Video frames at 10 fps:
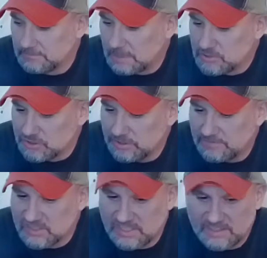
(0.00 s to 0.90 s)
I'm sure
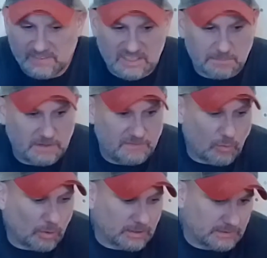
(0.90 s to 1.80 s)
you've seen this
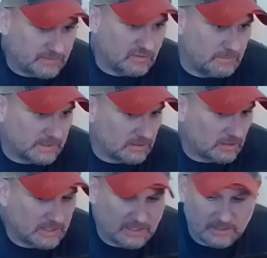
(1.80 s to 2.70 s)
before if you've been
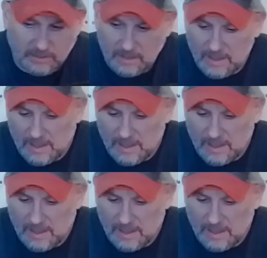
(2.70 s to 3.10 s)
looking,